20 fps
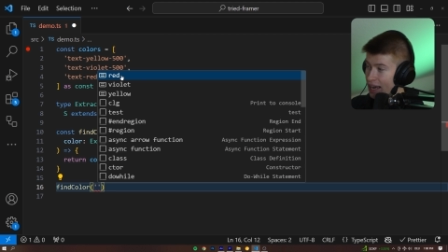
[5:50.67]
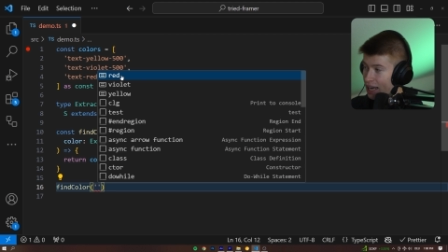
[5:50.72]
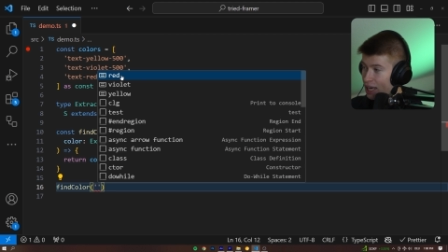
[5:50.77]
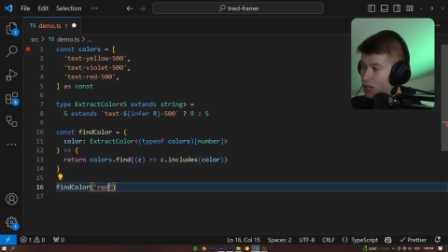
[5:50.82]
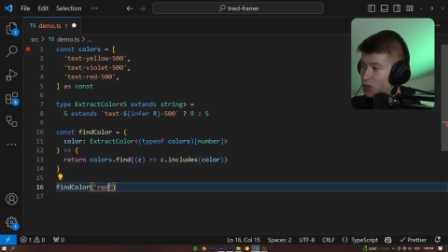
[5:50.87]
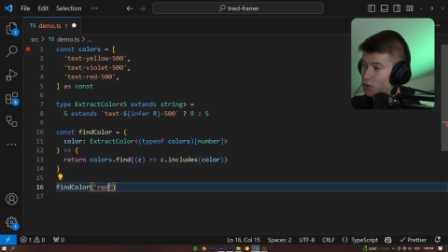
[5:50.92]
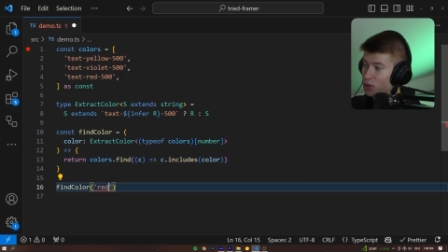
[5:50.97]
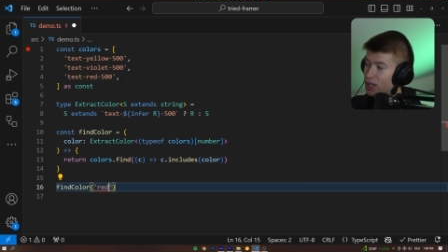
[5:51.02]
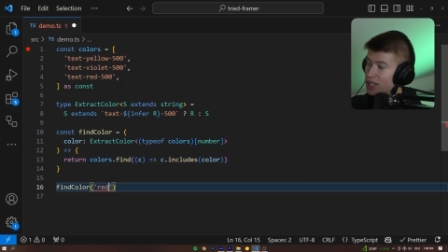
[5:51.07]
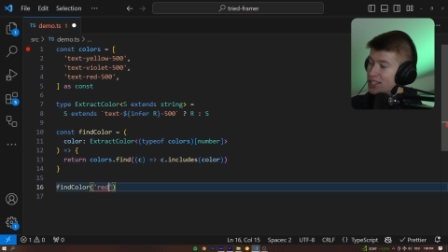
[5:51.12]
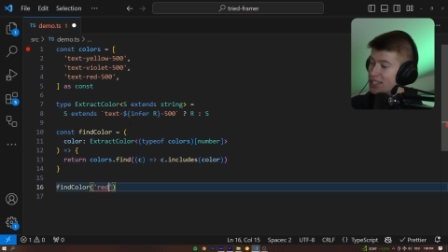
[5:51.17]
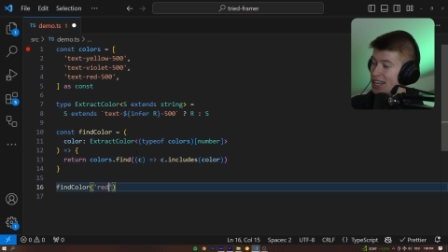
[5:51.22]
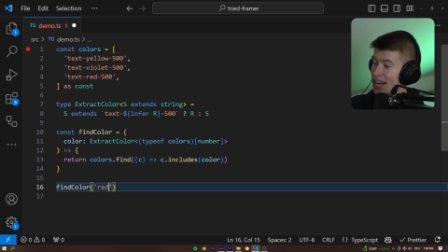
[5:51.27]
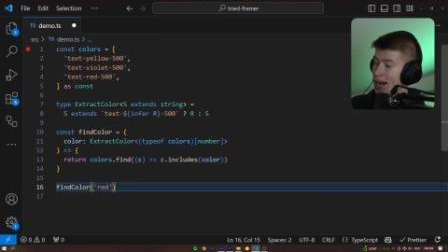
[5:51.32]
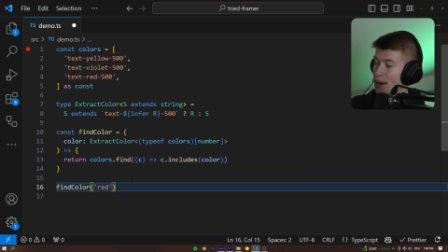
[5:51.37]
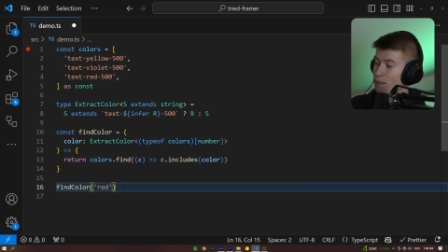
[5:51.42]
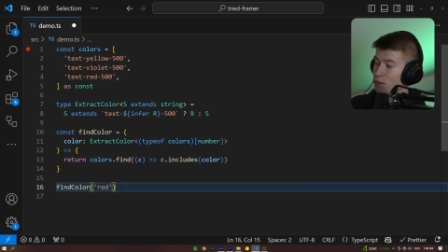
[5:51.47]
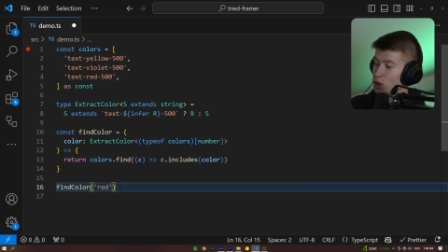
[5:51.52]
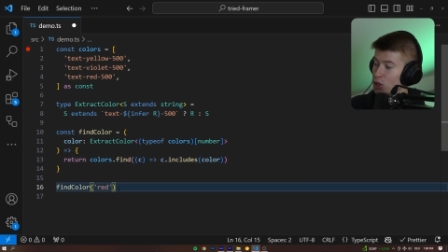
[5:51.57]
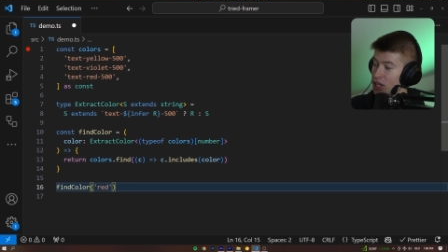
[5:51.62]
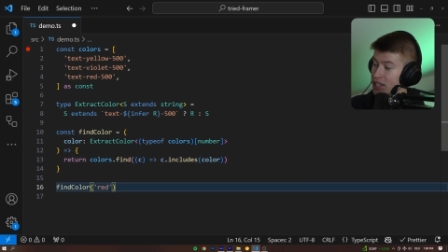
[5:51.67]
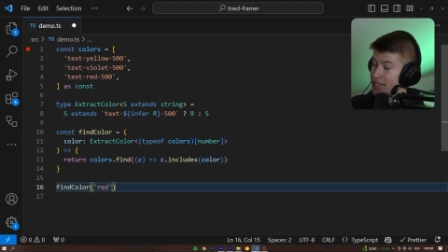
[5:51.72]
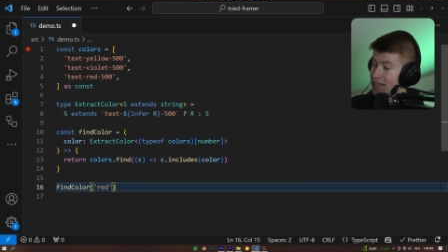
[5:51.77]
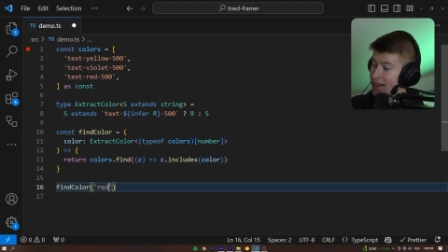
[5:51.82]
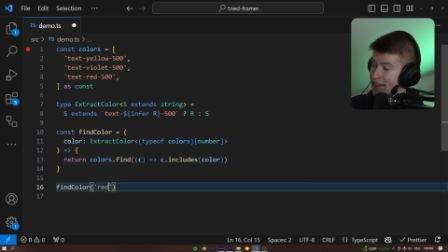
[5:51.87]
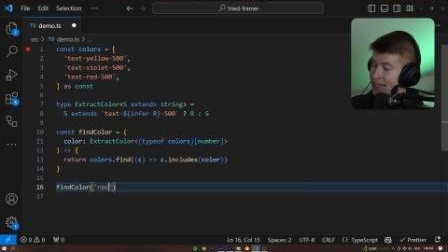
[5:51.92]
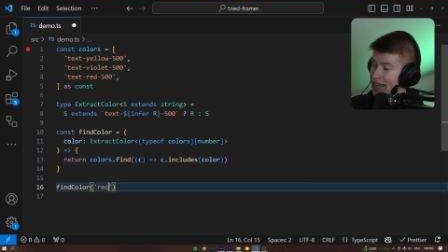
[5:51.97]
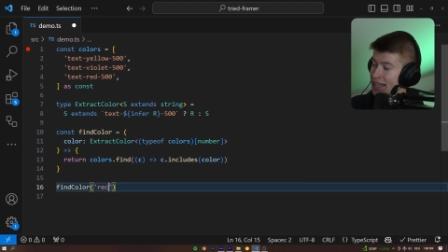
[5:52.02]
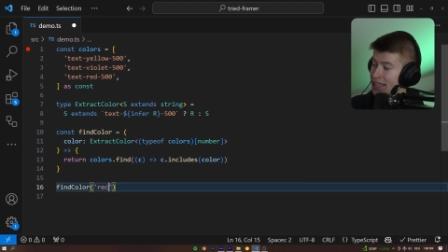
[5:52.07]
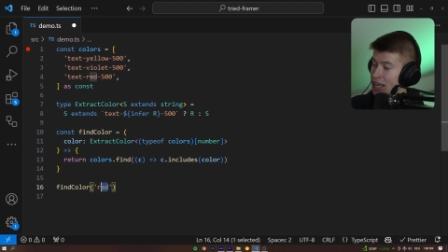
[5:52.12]
in real time just
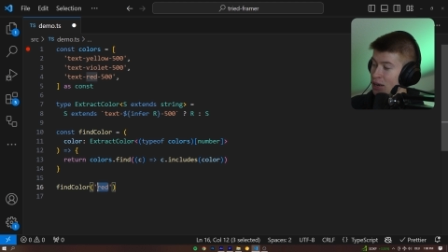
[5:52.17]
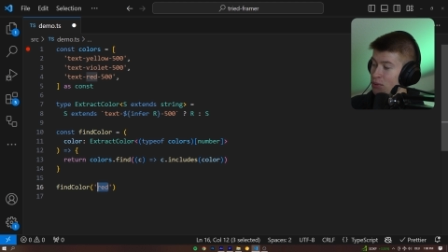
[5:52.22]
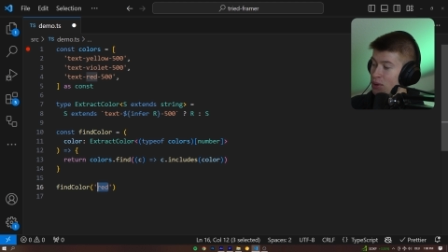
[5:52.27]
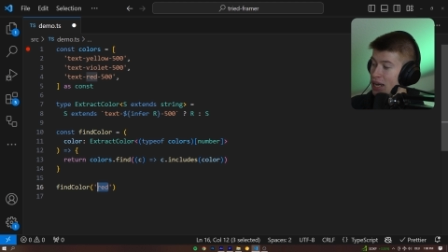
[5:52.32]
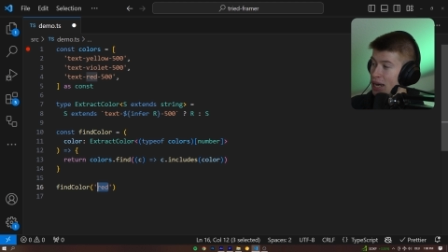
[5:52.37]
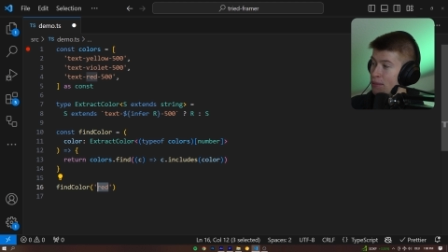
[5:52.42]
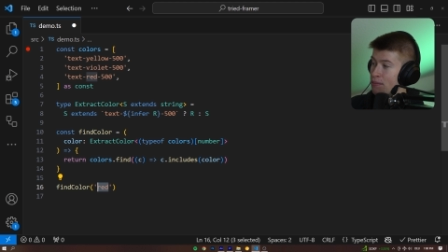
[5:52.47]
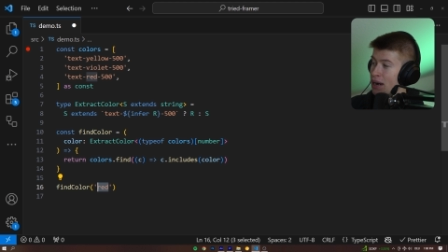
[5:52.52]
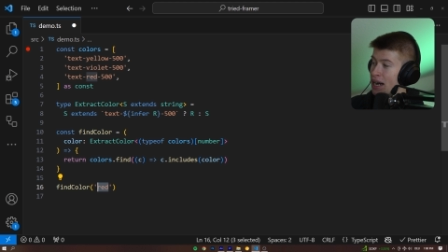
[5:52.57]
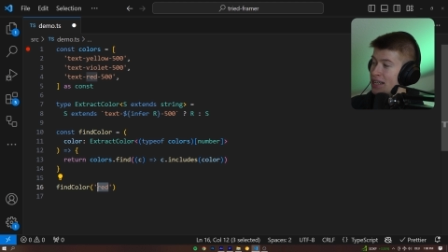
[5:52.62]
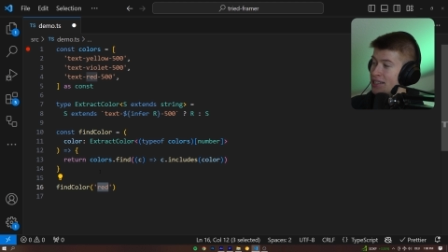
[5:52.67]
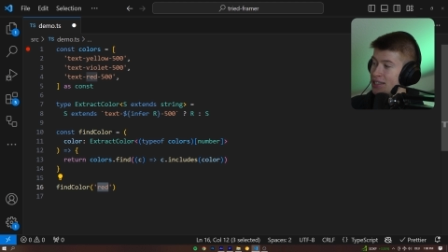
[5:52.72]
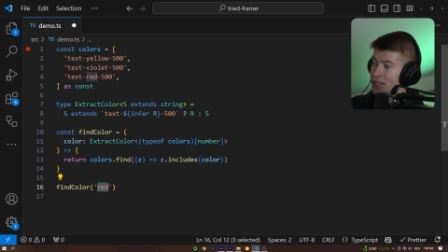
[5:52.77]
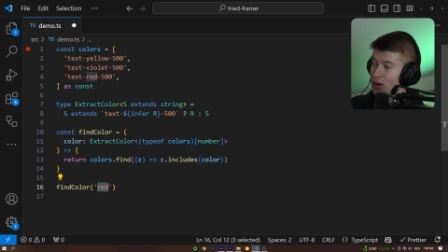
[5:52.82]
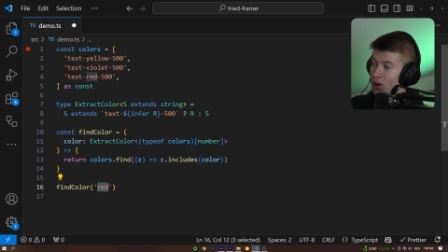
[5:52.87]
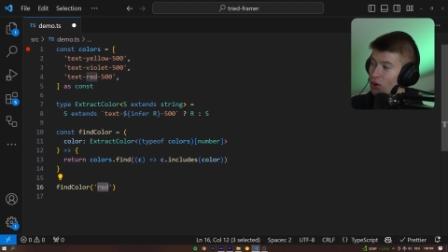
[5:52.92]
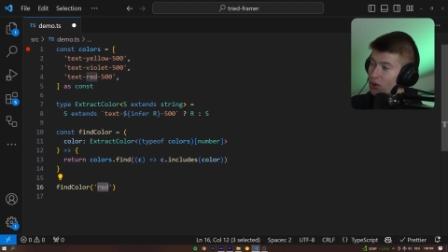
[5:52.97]
like that and we can pass in